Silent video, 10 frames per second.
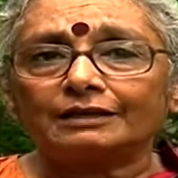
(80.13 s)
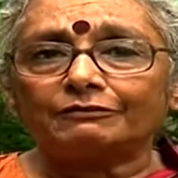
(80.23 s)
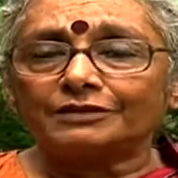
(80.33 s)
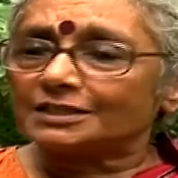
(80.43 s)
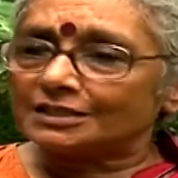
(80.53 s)

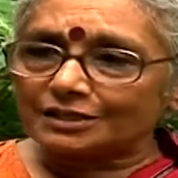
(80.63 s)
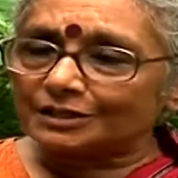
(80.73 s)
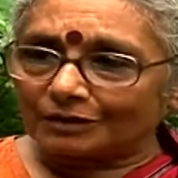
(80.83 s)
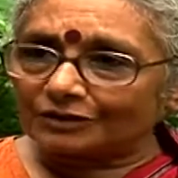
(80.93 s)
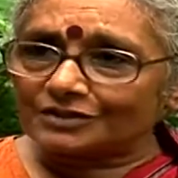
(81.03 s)
If this is
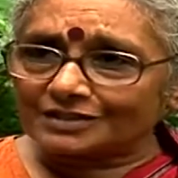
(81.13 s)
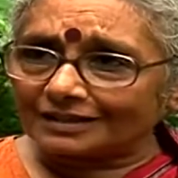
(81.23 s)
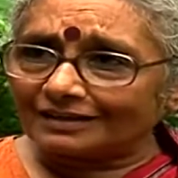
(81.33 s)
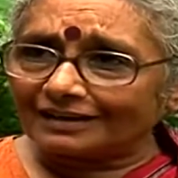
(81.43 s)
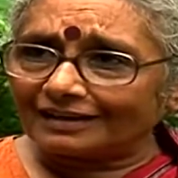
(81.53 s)
a
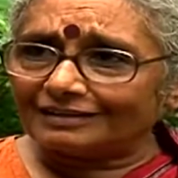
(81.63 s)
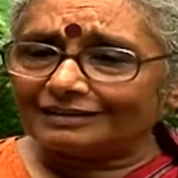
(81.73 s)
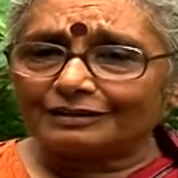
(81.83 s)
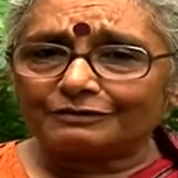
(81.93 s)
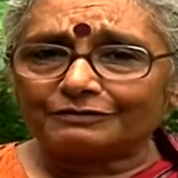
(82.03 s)
democracy
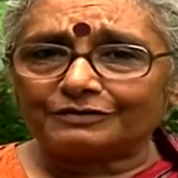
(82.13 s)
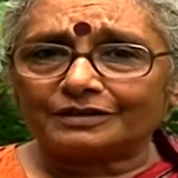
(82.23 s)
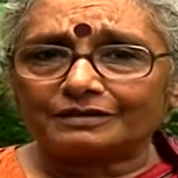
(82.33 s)
and if